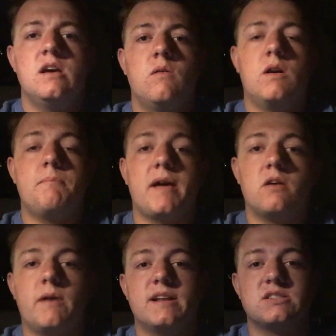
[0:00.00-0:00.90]
what a
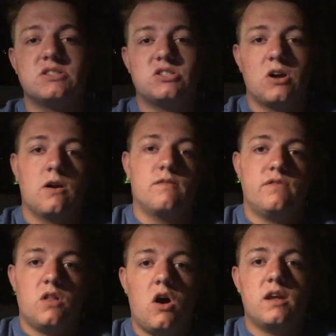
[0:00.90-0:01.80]
better way to start
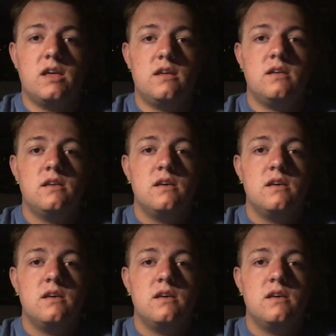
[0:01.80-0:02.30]
vlogging